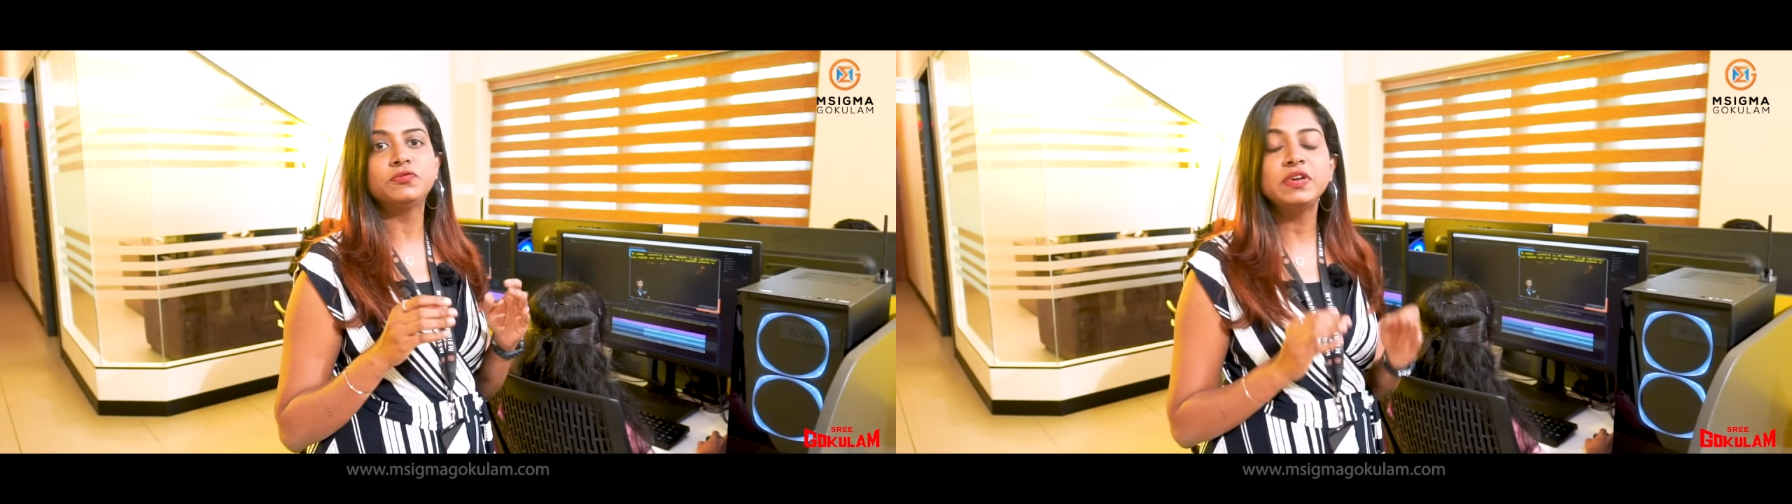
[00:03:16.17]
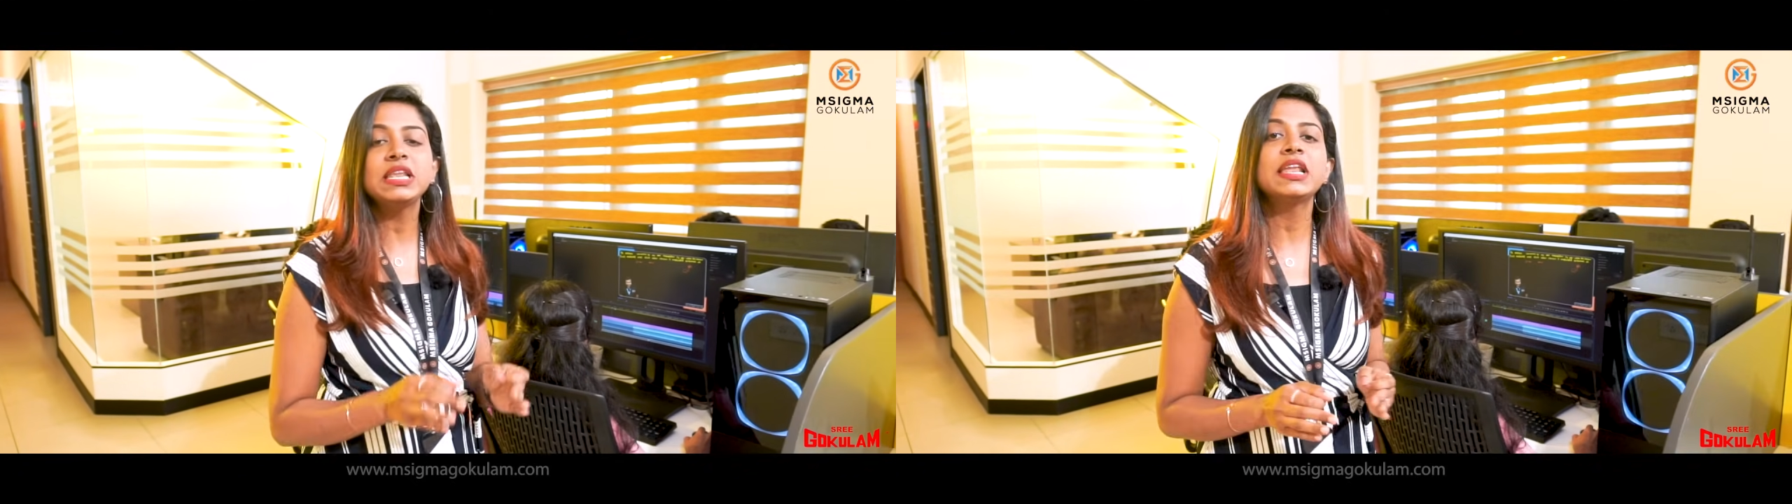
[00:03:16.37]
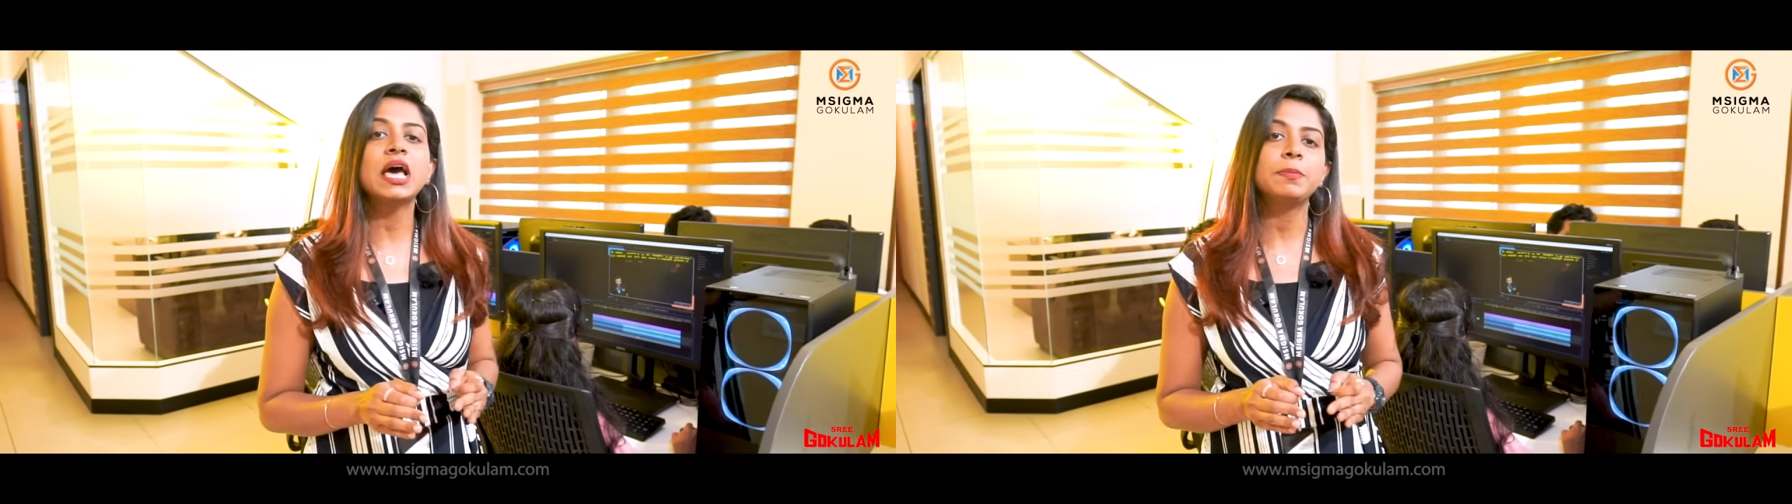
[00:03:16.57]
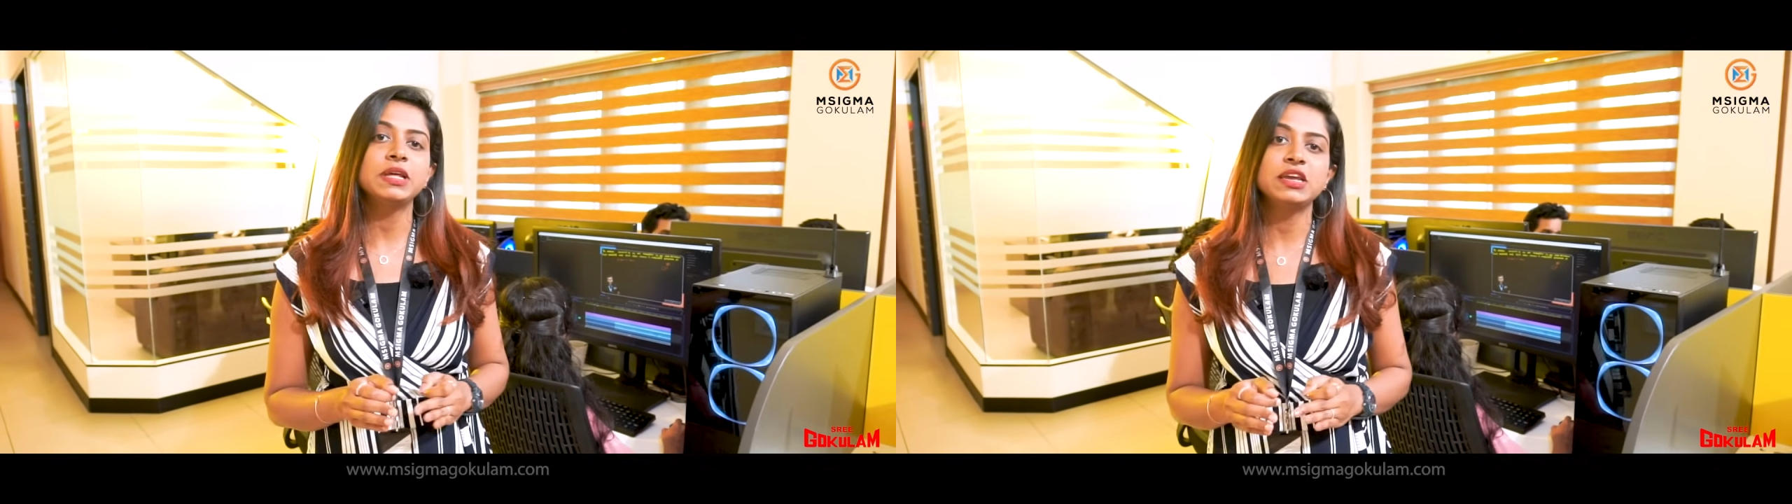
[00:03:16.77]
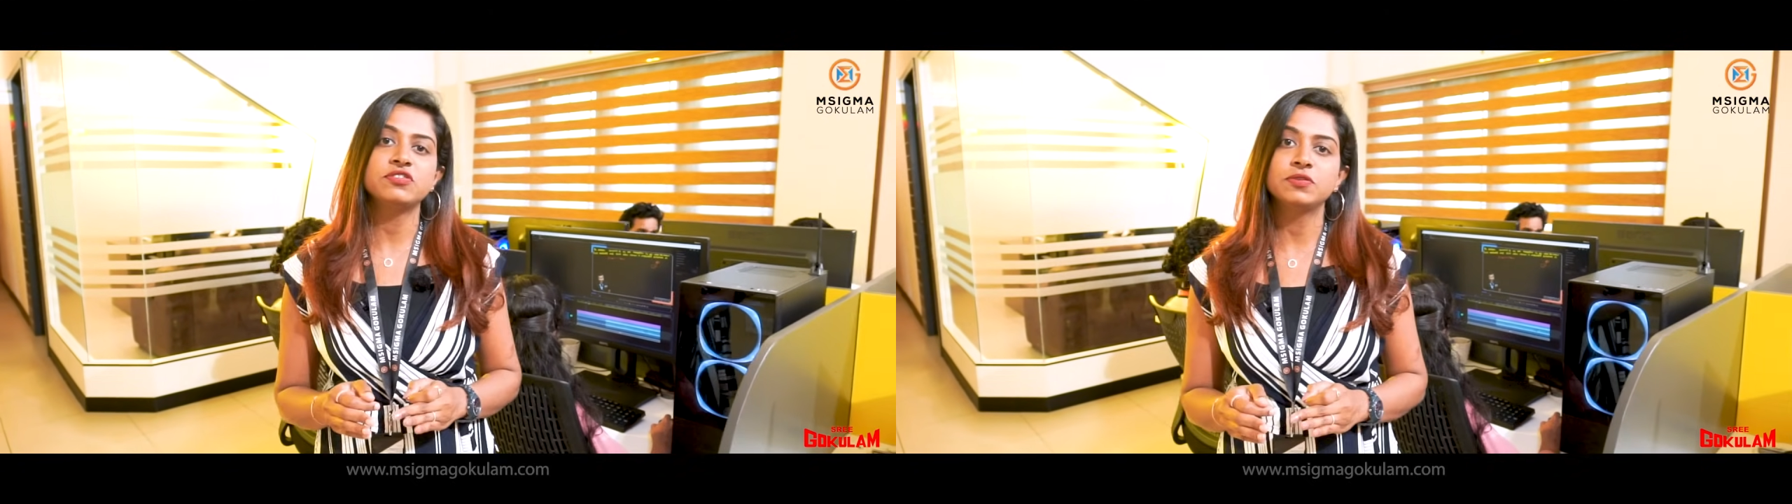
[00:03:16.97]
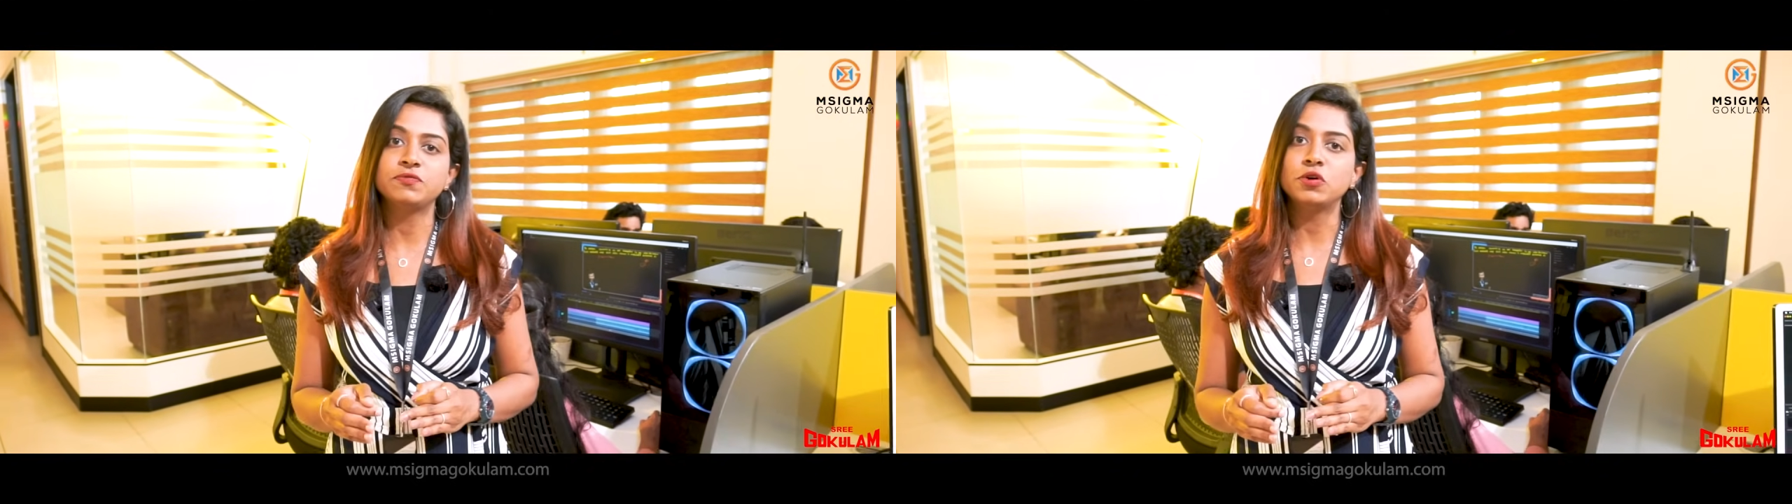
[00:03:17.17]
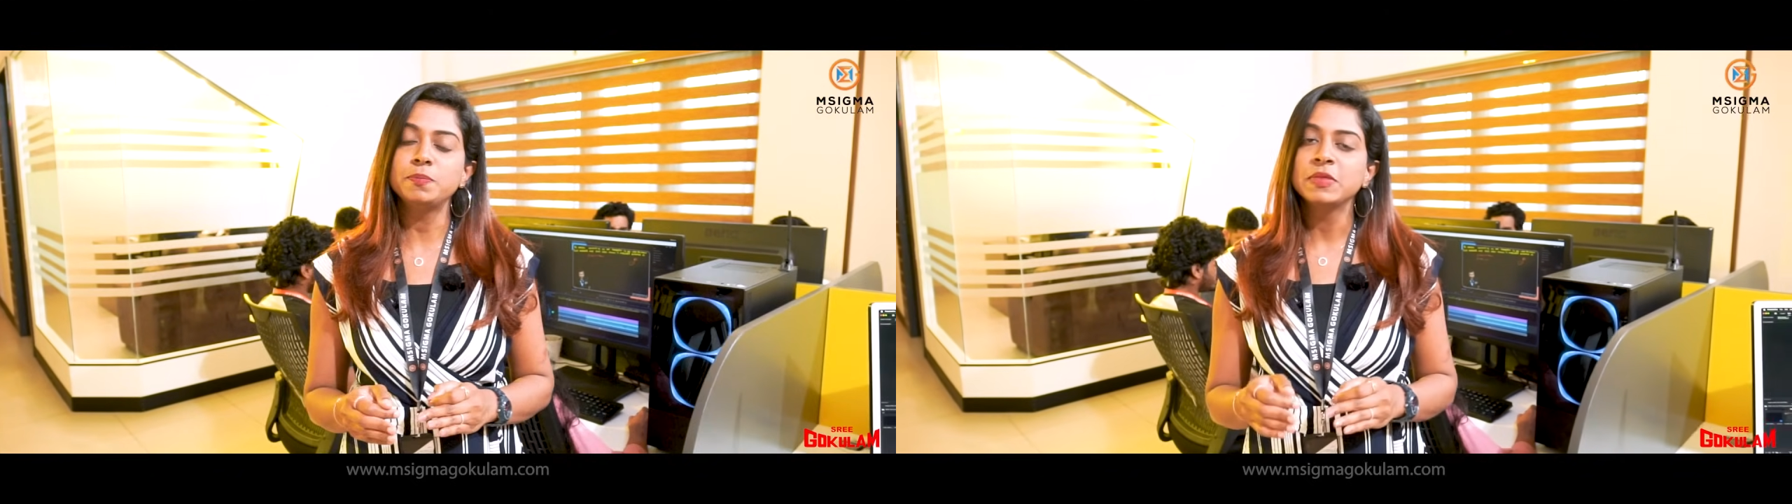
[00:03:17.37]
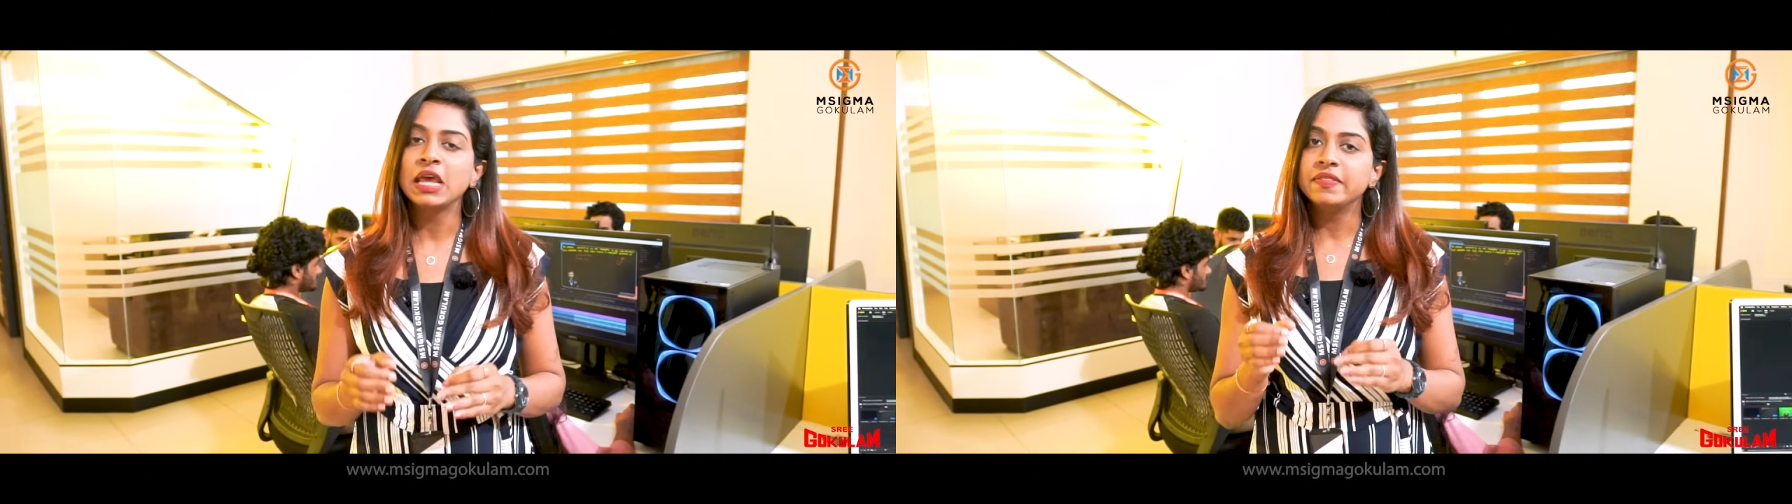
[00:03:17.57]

fill an application form.